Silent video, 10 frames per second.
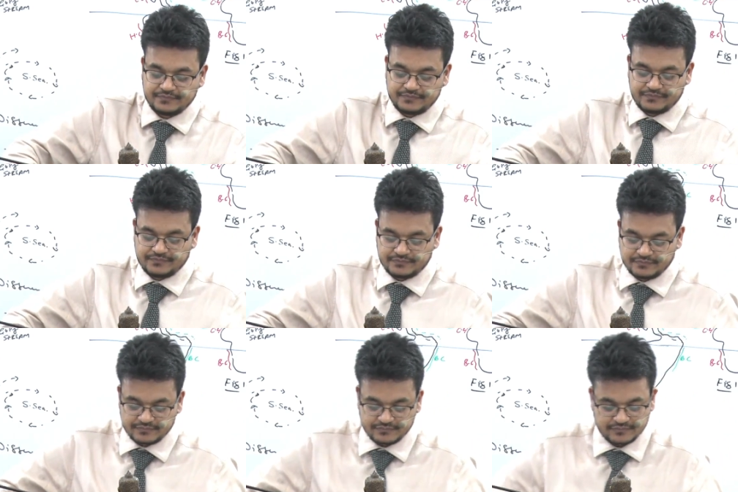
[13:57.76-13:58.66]

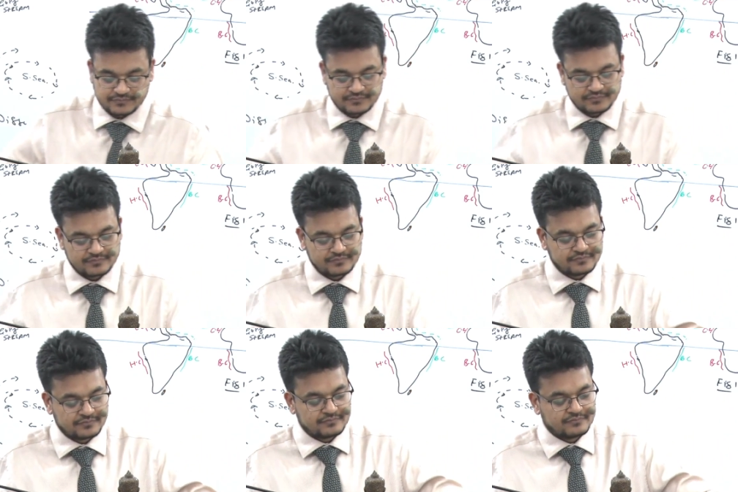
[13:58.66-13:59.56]

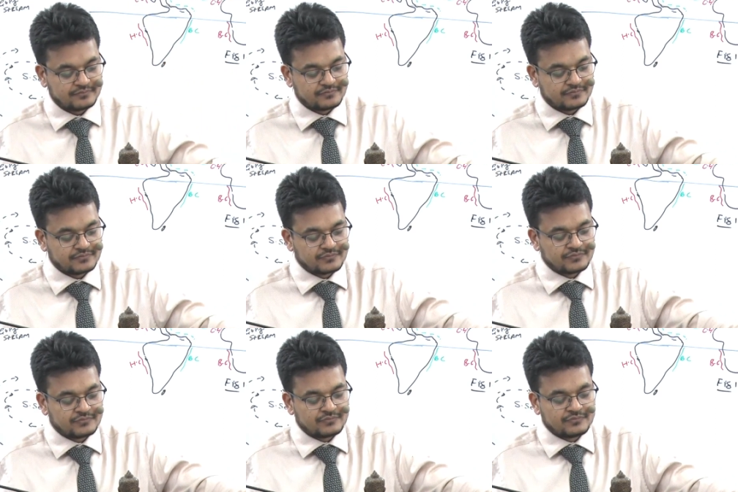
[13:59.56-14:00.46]

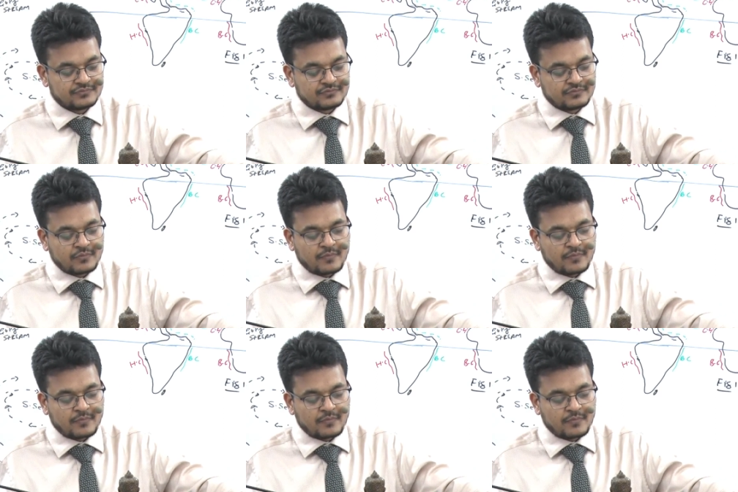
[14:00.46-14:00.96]
Nothing is said.